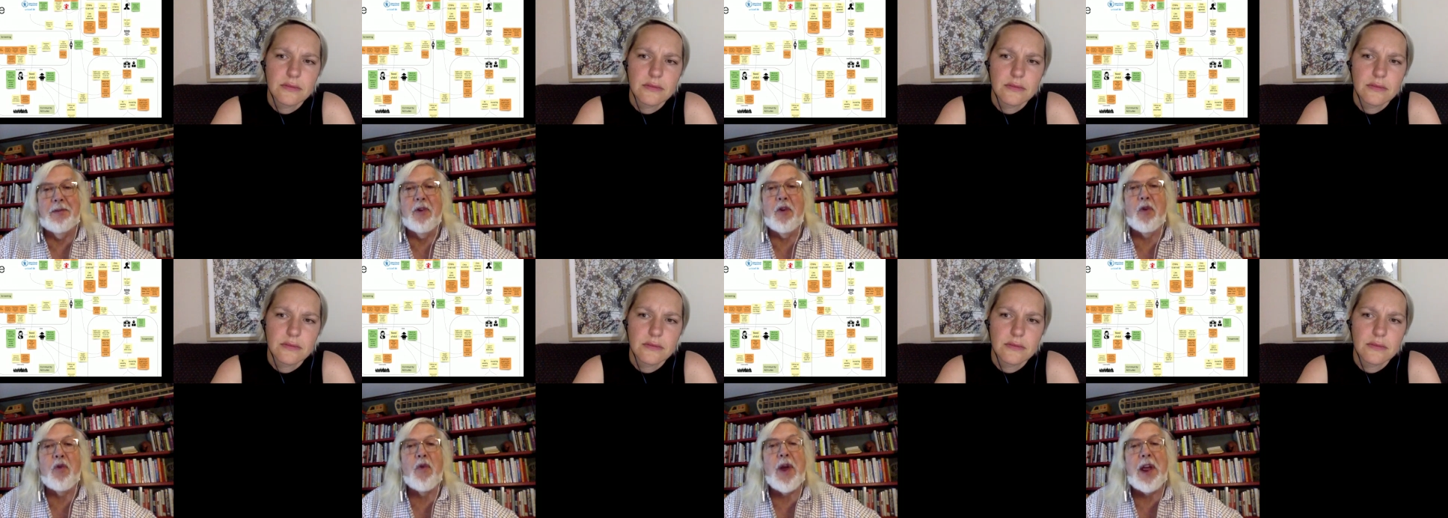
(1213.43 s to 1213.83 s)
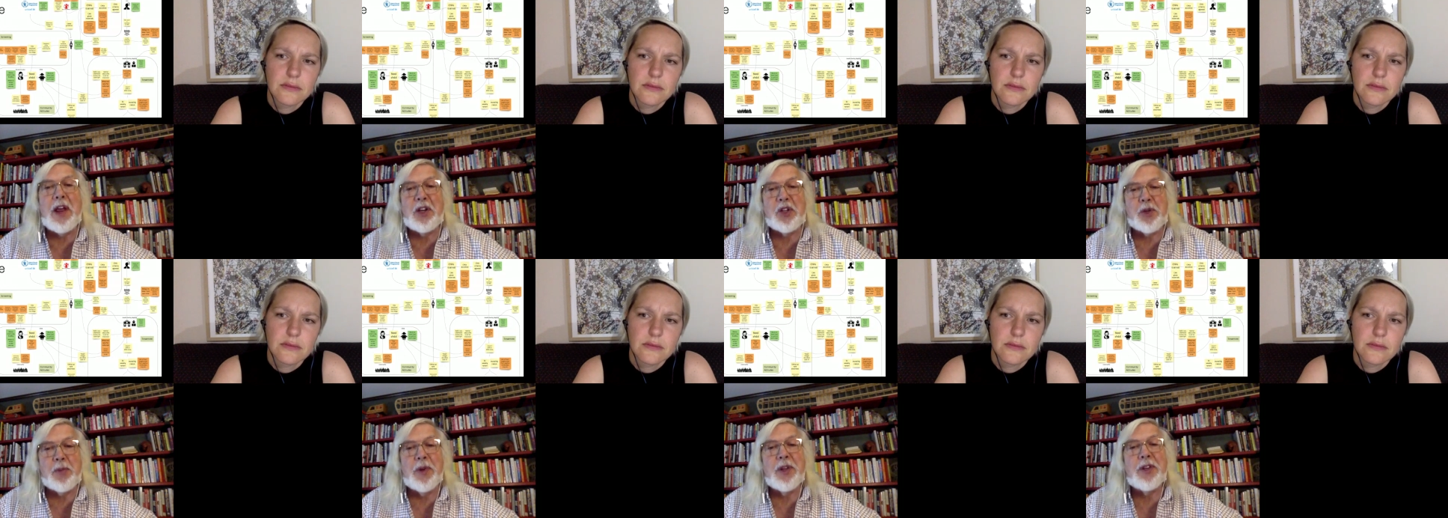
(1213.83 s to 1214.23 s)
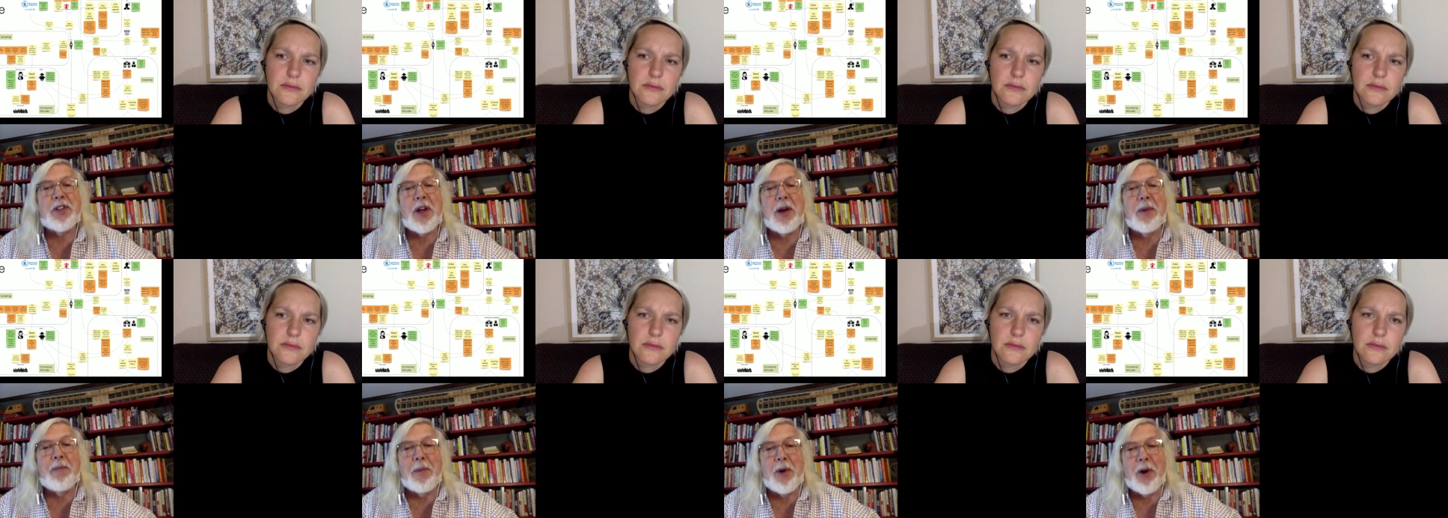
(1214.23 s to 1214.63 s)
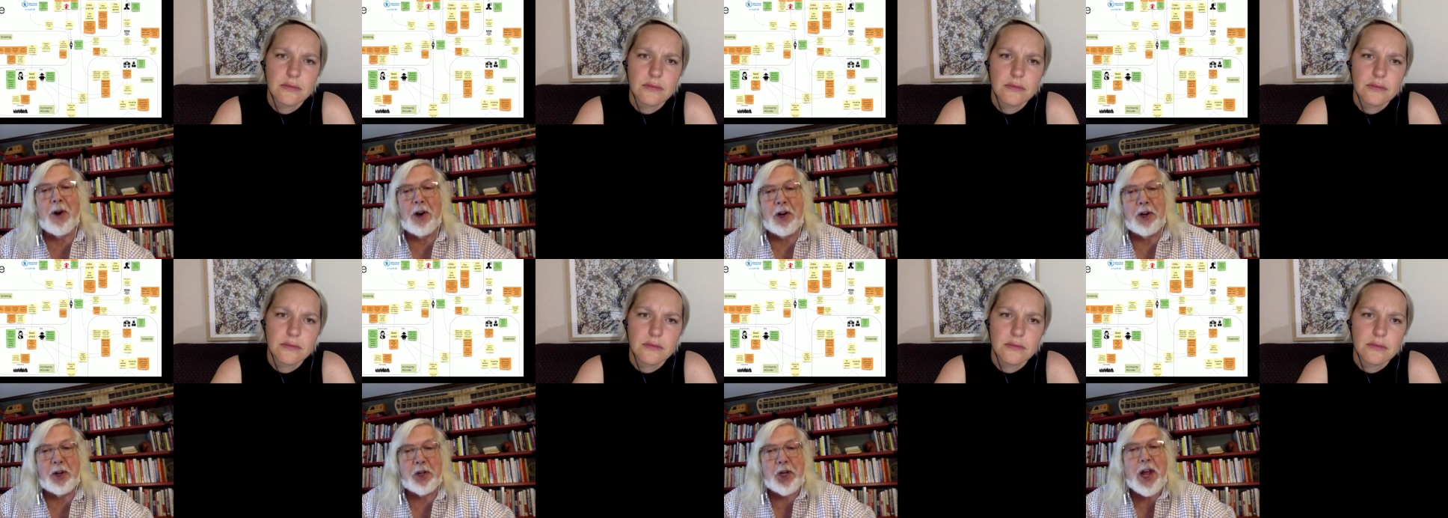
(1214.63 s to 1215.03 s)
Speaker 1: arrangement
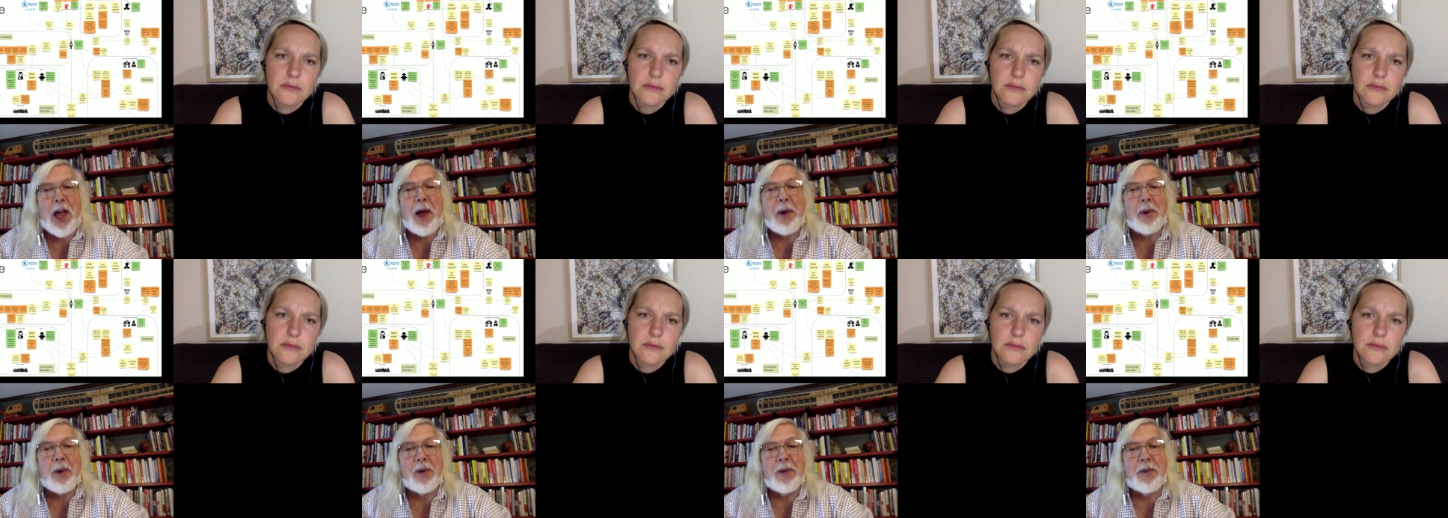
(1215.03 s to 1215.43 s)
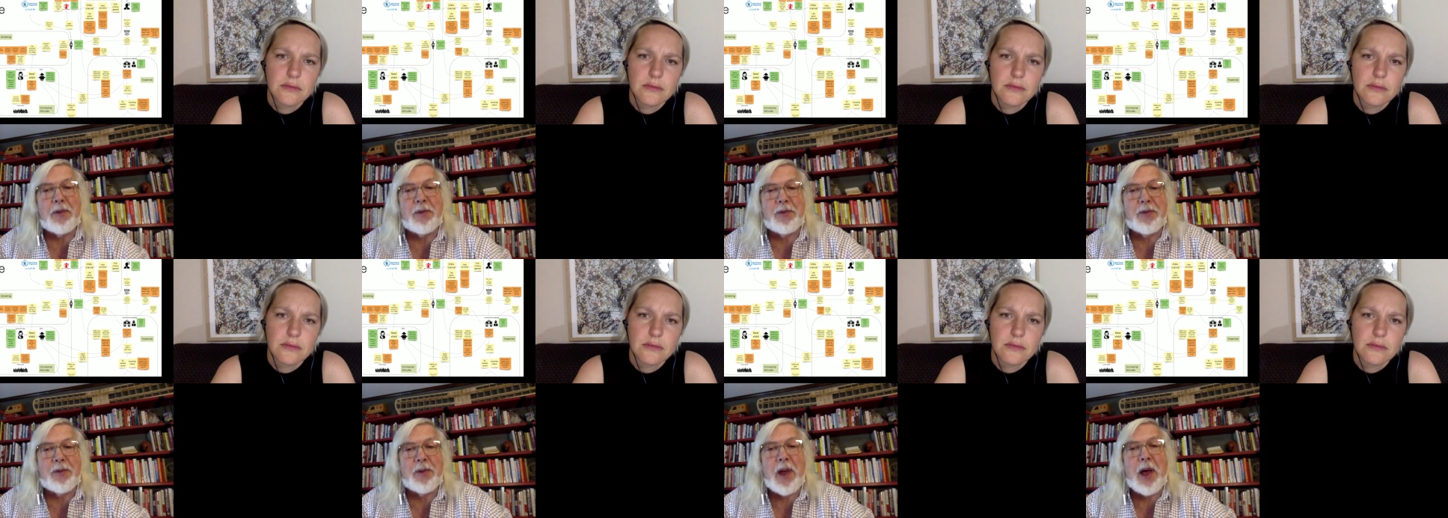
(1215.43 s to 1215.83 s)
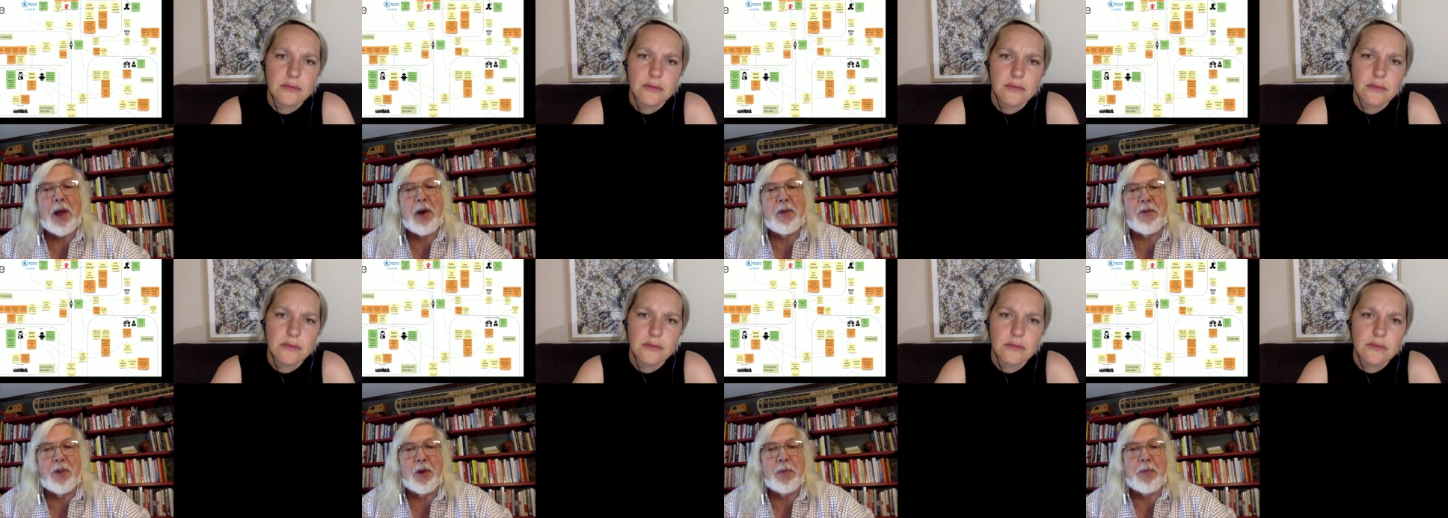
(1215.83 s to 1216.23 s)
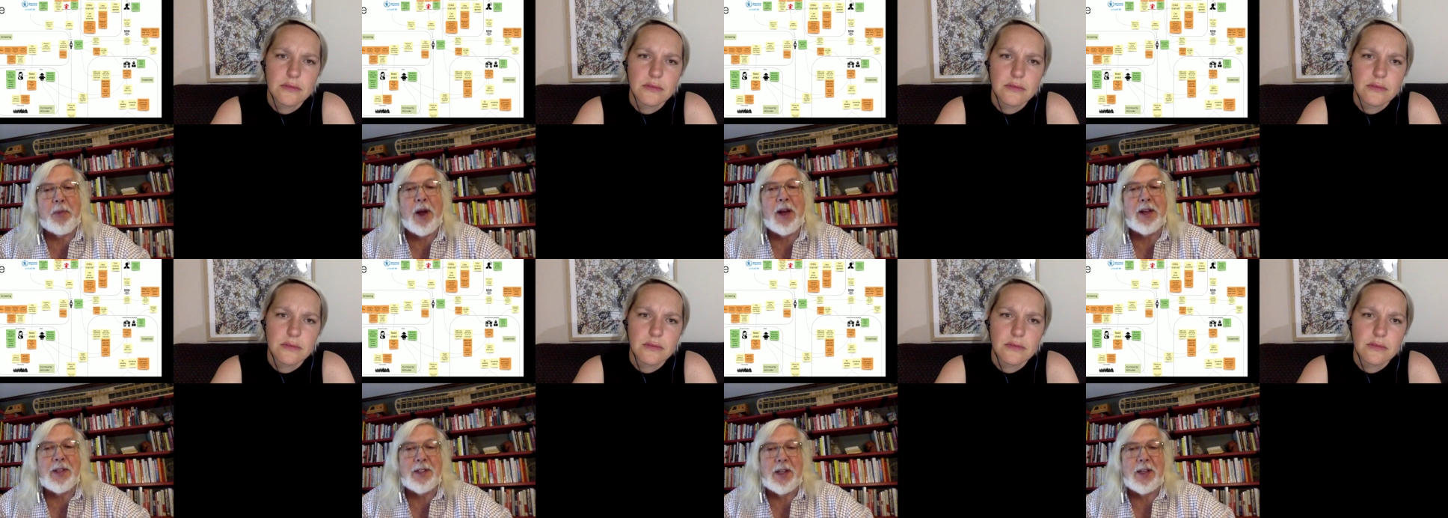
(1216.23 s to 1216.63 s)
emerge out of out of your
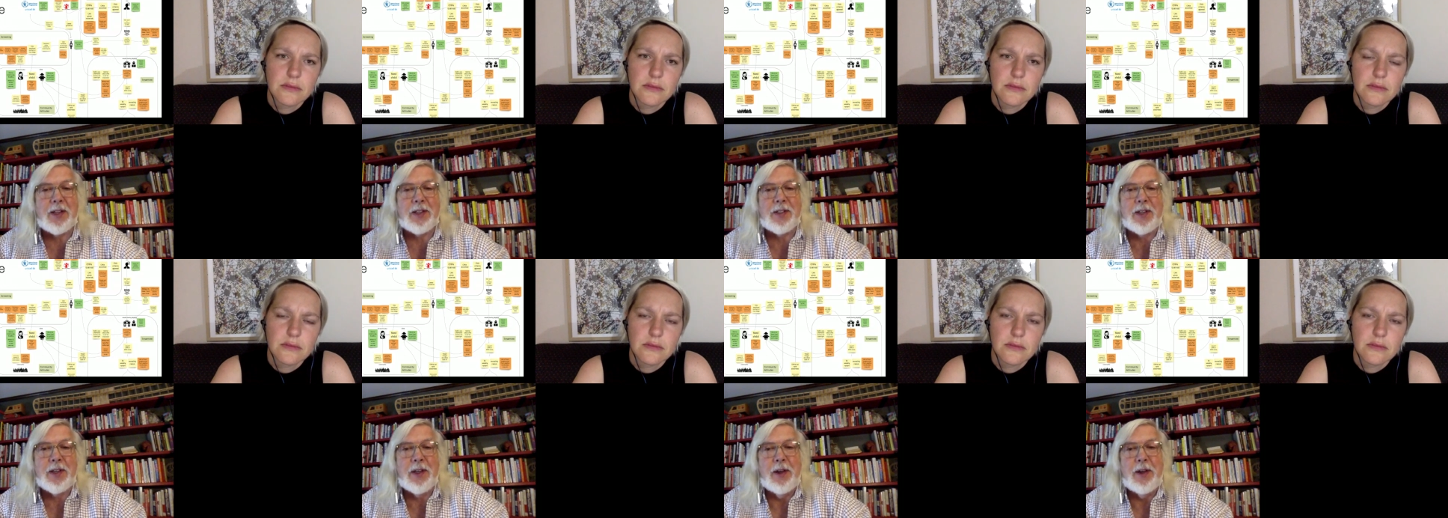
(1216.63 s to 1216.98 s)
process?